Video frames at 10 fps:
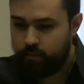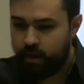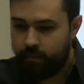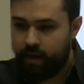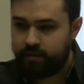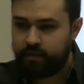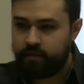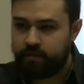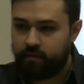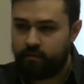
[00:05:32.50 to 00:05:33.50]

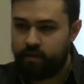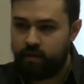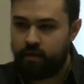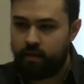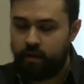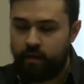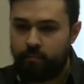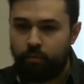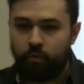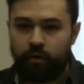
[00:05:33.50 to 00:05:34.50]
minimizes the
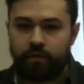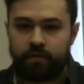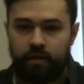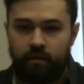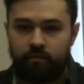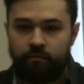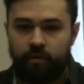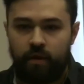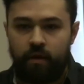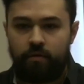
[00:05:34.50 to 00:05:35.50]
importance of
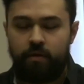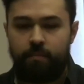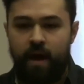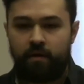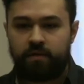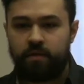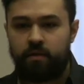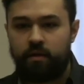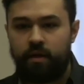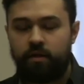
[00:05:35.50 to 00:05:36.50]
the
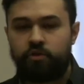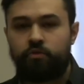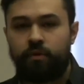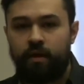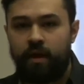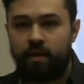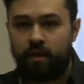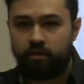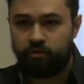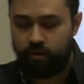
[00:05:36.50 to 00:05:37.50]
Palestinian history in
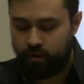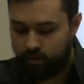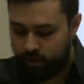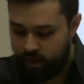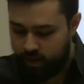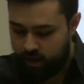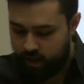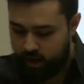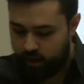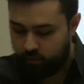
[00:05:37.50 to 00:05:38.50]
Israel,
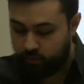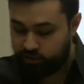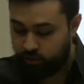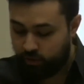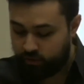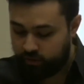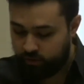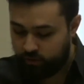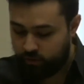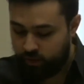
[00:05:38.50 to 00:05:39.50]
which it
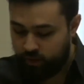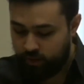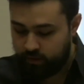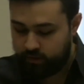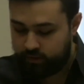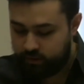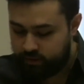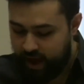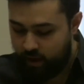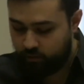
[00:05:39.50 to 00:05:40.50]
also
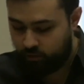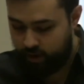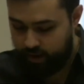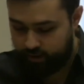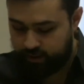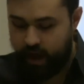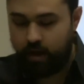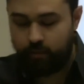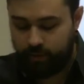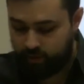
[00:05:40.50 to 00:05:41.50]
downgrades
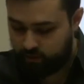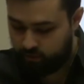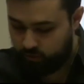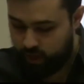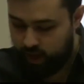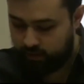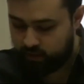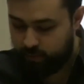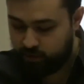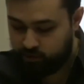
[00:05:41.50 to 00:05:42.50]
Arabic to a
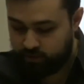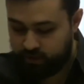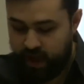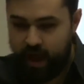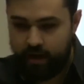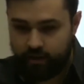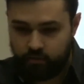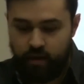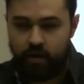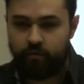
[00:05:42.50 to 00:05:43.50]
special
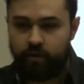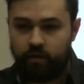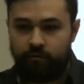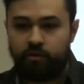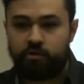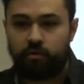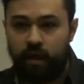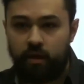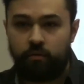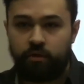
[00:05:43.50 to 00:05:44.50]
status rather than an official
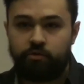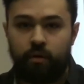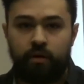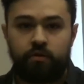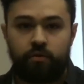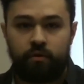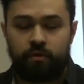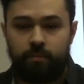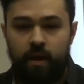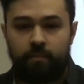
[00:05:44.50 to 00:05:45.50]
language when
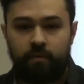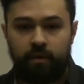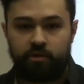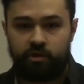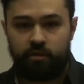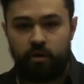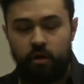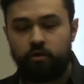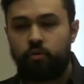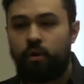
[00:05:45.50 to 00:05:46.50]
Israel's population,
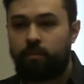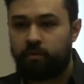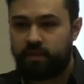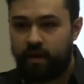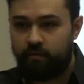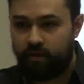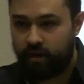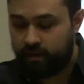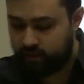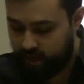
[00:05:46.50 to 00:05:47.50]
20% of
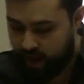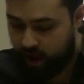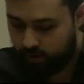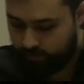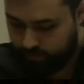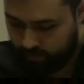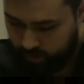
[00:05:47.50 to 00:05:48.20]
it is Arab.